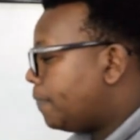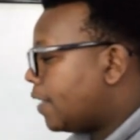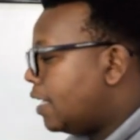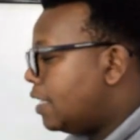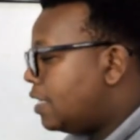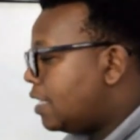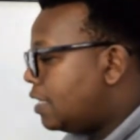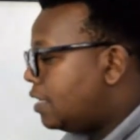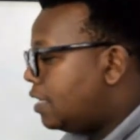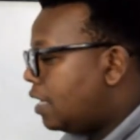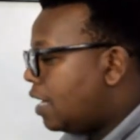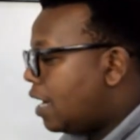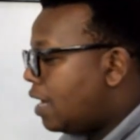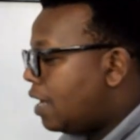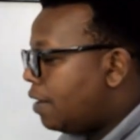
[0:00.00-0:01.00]
Just
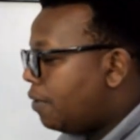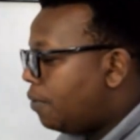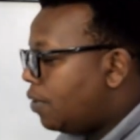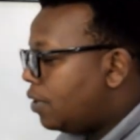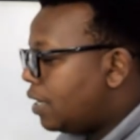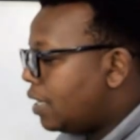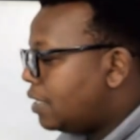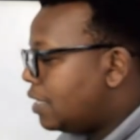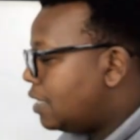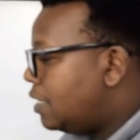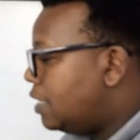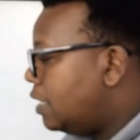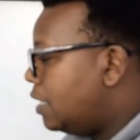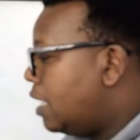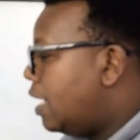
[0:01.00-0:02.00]
what I just
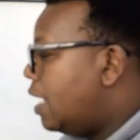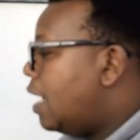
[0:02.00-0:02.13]
did,